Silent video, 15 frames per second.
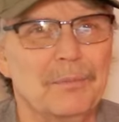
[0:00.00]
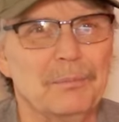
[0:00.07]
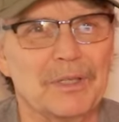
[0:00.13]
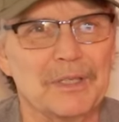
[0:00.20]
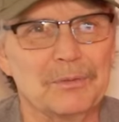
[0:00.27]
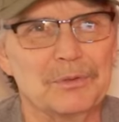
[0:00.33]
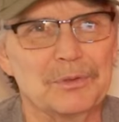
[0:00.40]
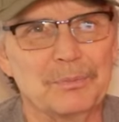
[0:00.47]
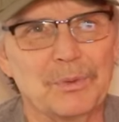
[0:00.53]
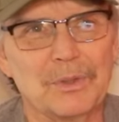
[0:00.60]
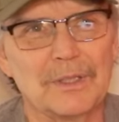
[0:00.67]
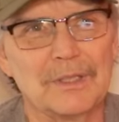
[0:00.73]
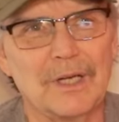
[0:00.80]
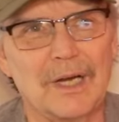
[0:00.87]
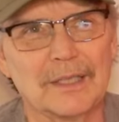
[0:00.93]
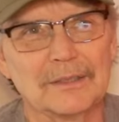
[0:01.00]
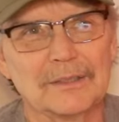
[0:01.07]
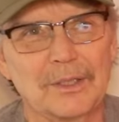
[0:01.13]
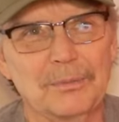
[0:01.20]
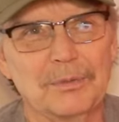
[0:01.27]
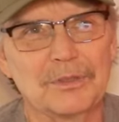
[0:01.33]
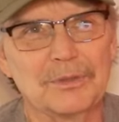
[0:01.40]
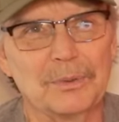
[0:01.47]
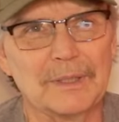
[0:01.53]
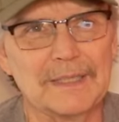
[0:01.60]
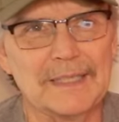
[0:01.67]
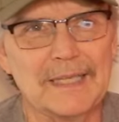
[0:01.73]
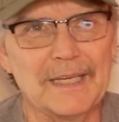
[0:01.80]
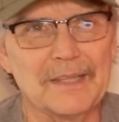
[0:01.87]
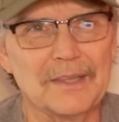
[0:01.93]
But he was born October
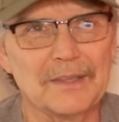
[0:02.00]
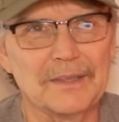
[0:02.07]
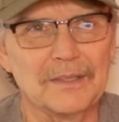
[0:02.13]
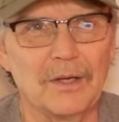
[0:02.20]
28th,